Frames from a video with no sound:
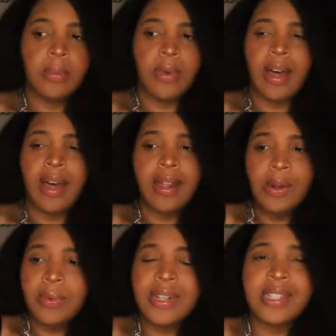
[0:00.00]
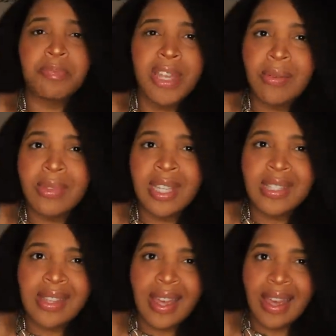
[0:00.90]
Well, I don't want to speak with
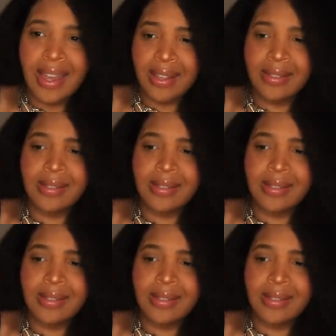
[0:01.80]
his ass.